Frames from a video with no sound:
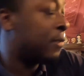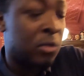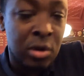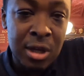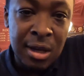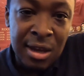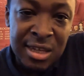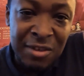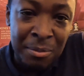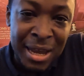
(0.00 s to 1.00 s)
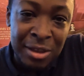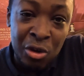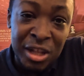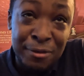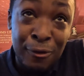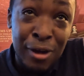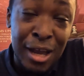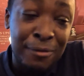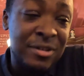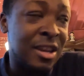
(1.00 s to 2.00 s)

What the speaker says: for £7.95.